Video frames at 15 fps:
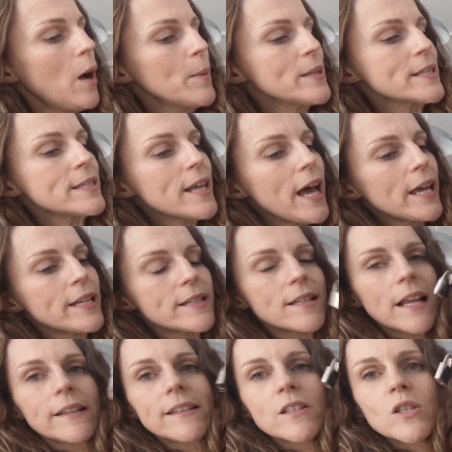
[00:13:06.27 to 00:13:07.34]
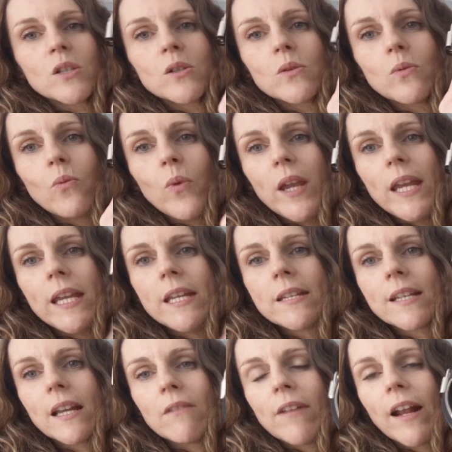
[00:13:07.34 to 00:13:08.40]
Inside is like this
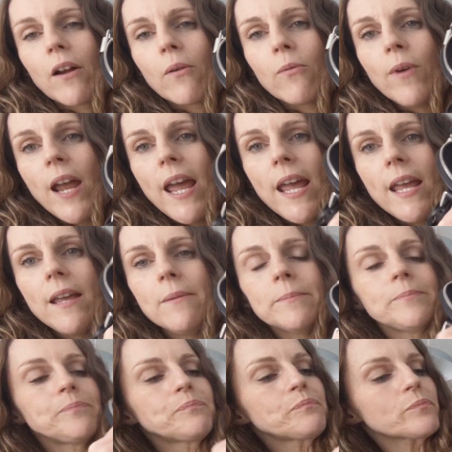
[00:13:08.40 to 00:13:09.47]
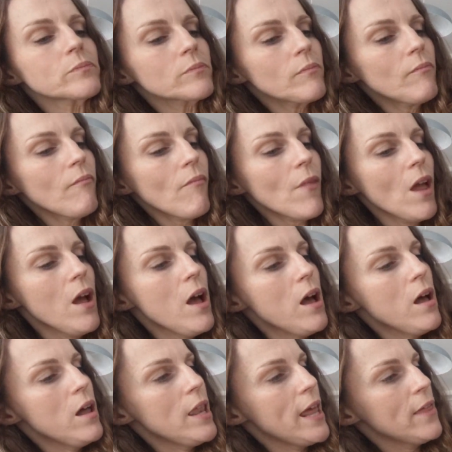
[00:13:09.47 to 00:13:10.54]
sweet kind of like gray
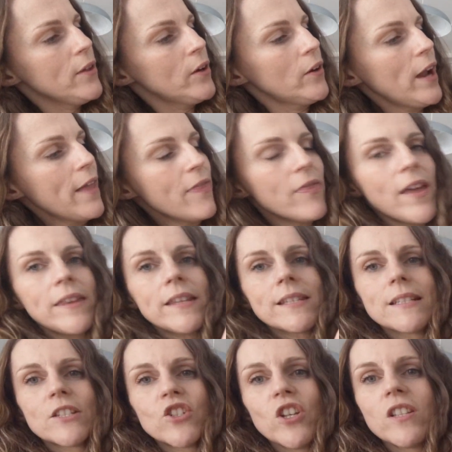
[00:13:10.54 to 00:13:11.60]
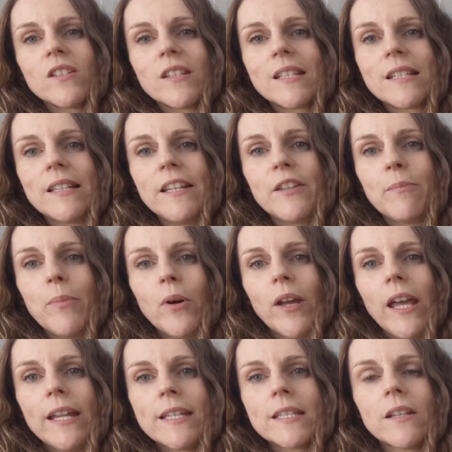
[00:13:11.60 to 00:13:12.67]
leather, and then there's just a slit
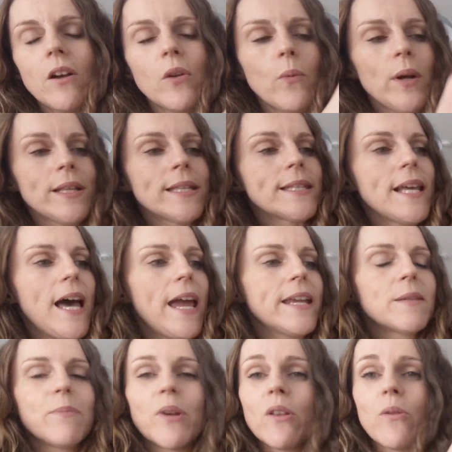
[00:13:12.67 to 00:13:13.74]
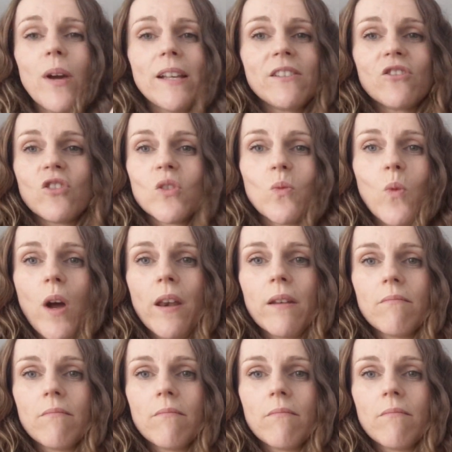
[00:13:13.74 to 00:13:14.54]
pocket on one side, but otherwise just one